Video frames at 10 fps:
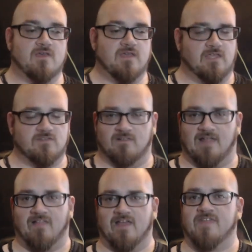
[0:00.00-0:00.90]
He's a
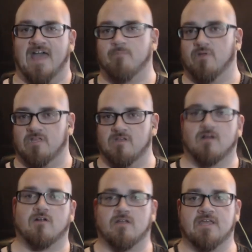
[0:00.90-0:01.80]
lot like that, but a
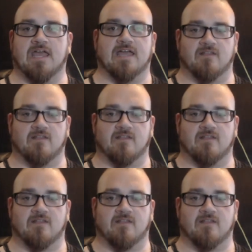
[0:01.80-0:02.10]
younger kid.